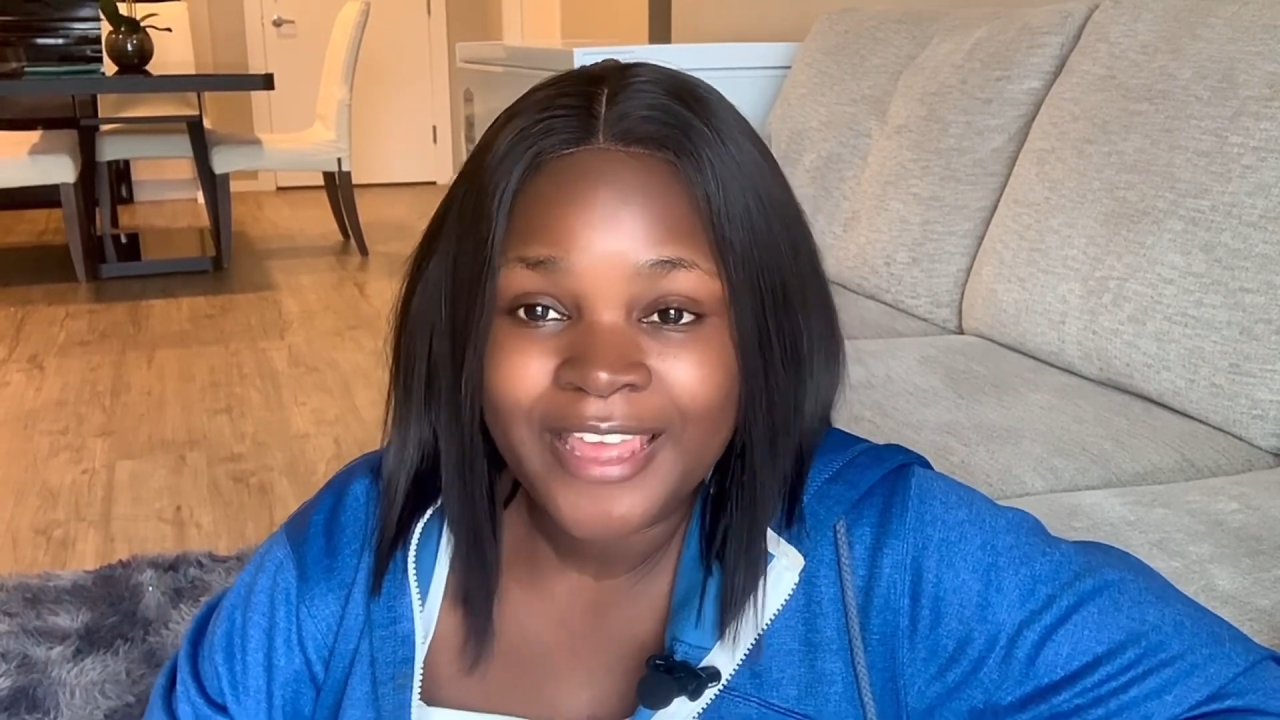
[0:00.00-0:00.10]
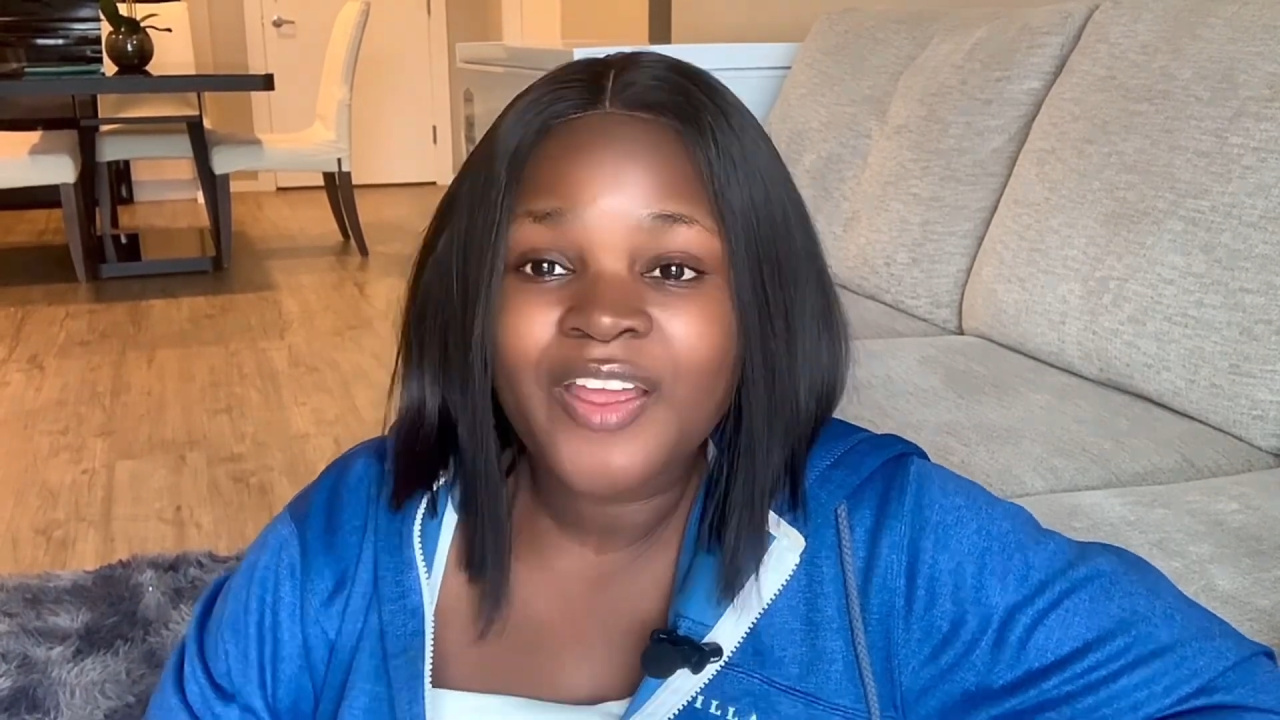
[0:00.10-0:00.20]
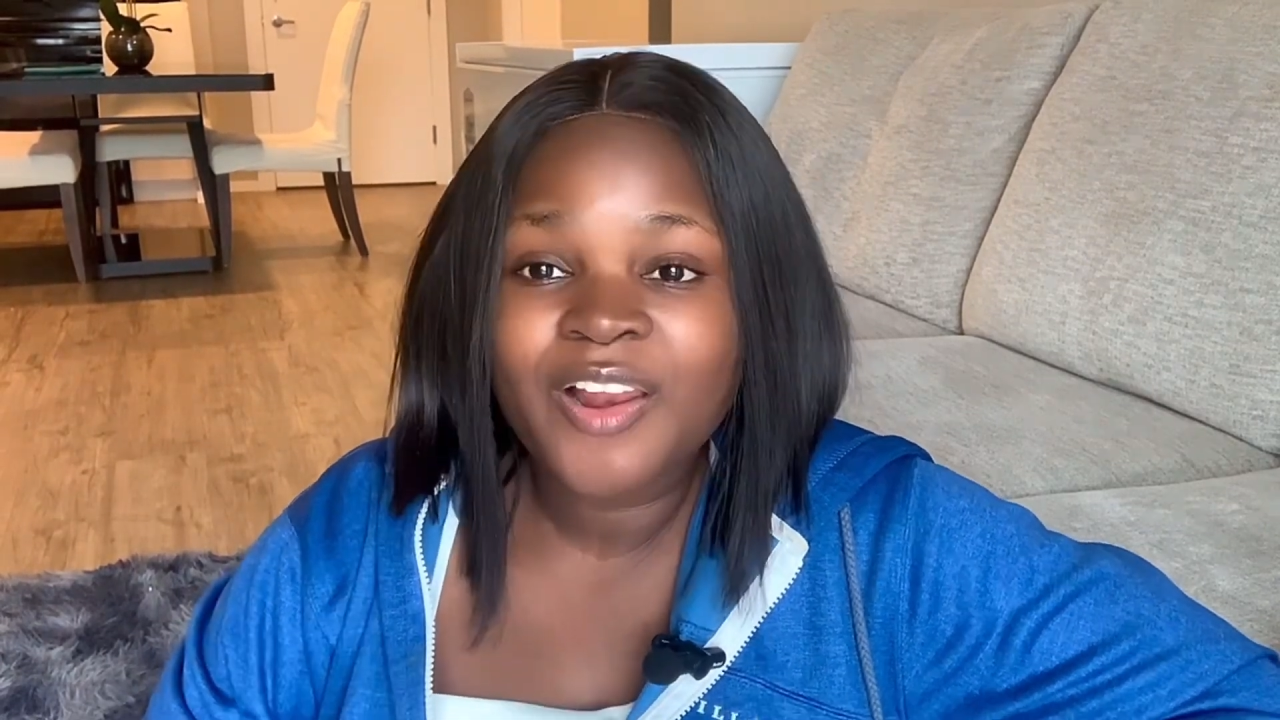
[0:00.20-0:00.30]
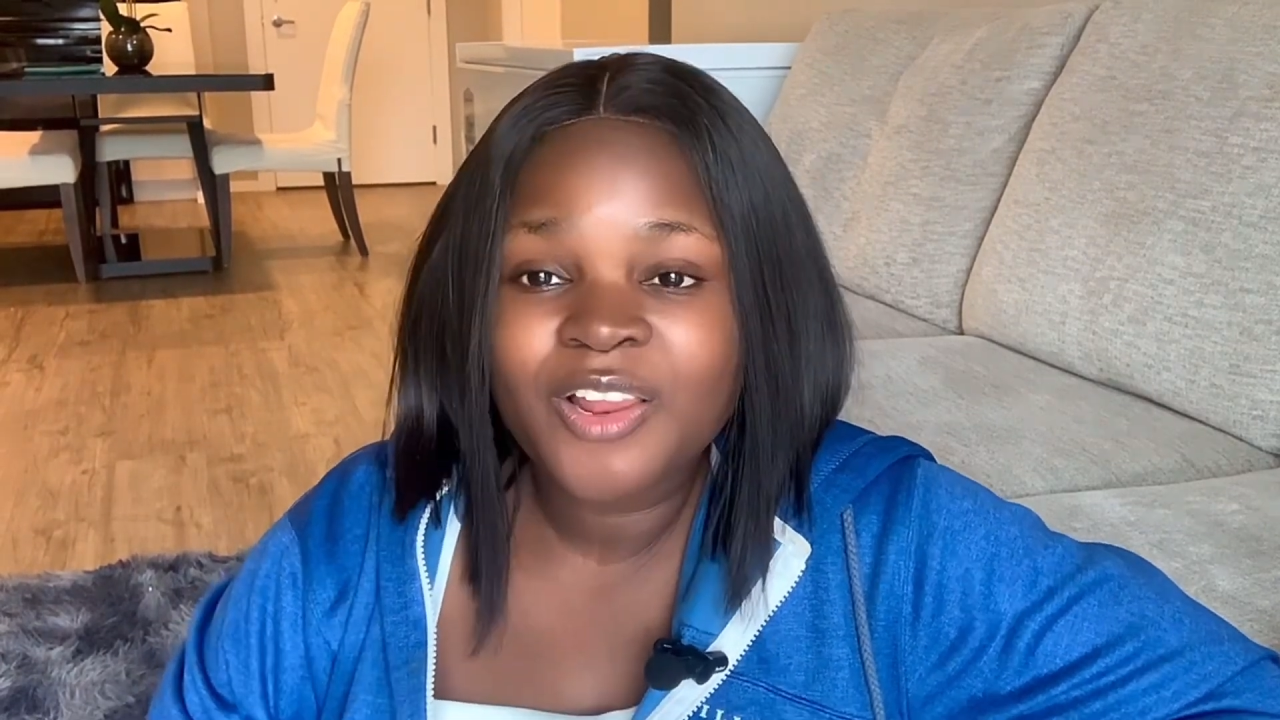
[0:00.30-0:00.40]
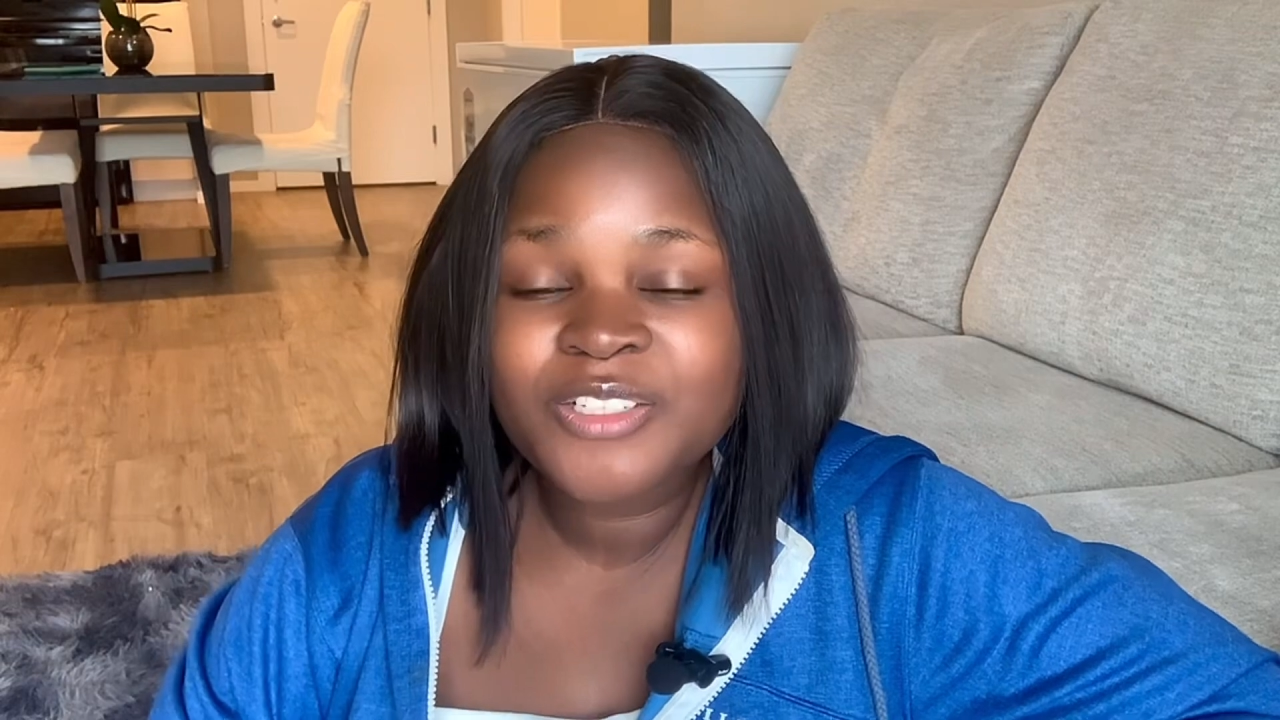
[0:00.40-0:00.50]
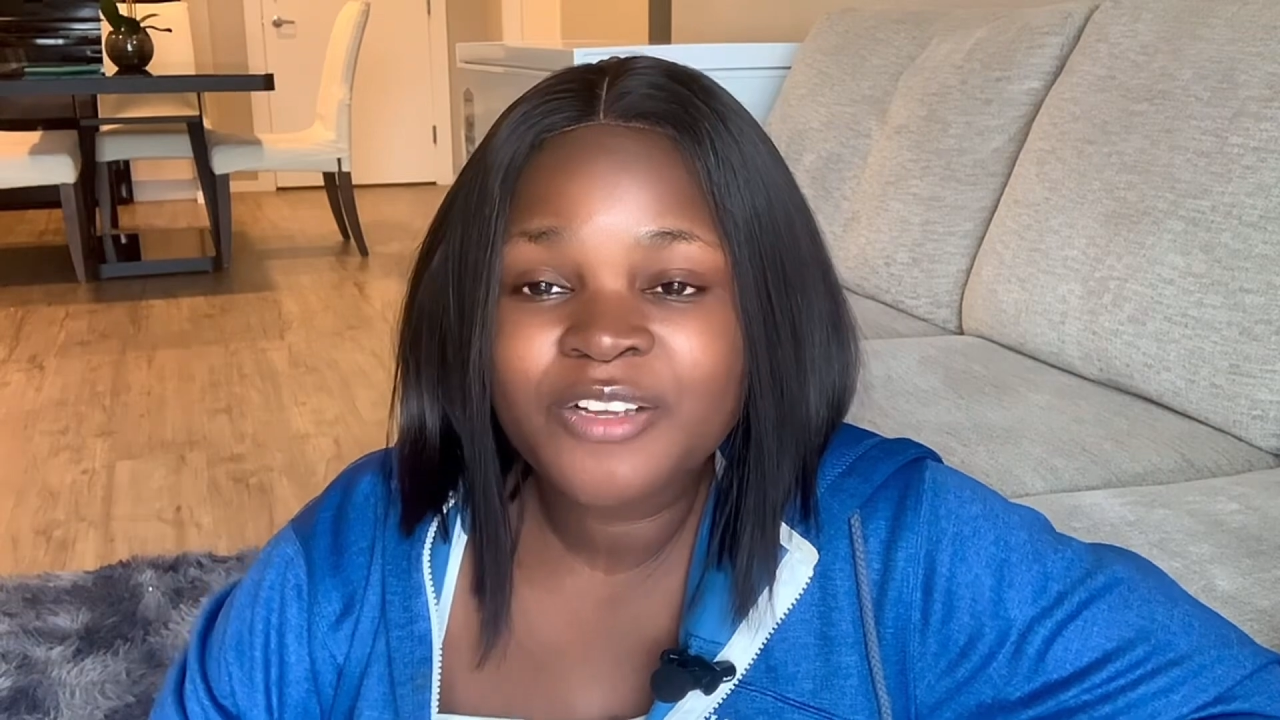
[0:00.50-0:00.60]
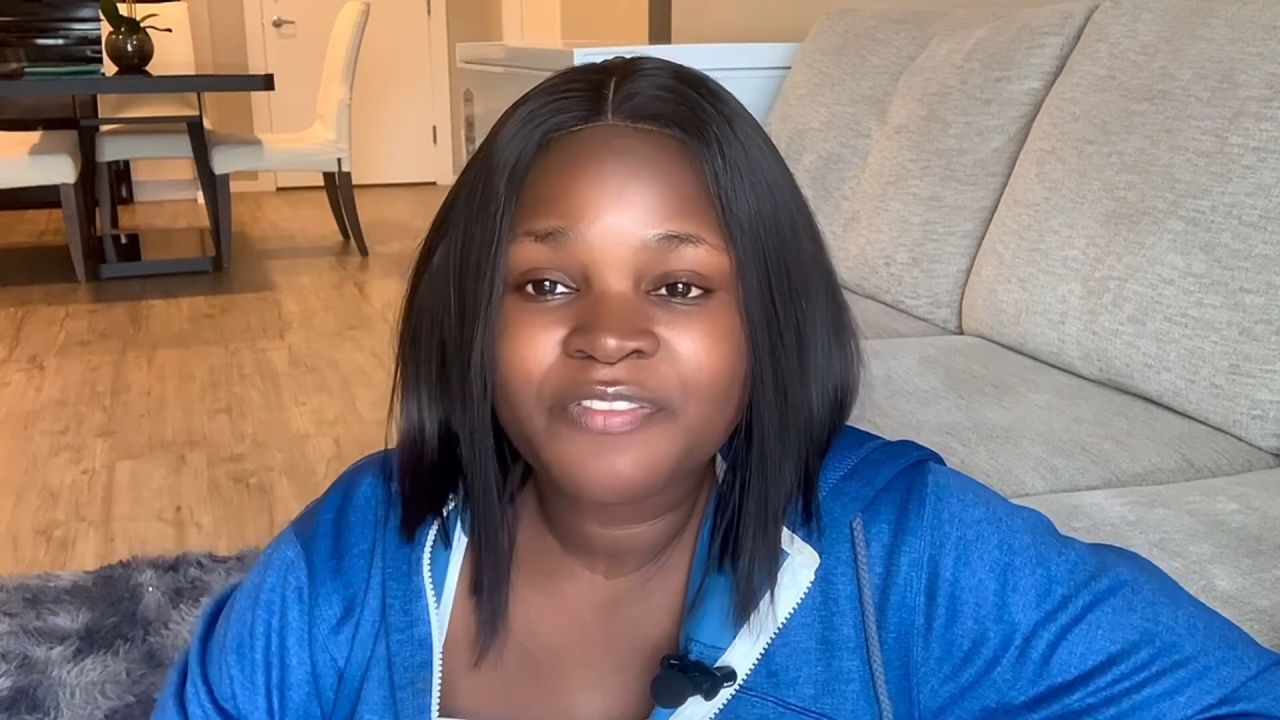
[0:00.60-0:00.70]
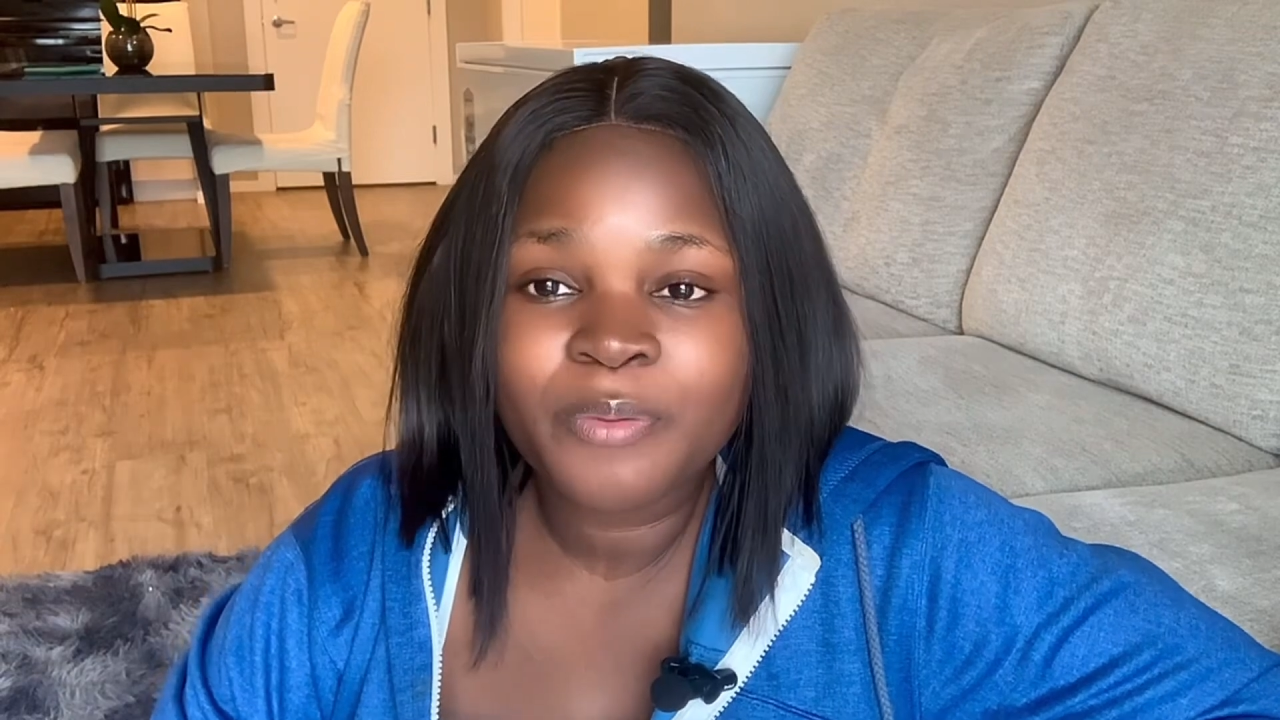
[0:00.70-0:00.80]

There are lots of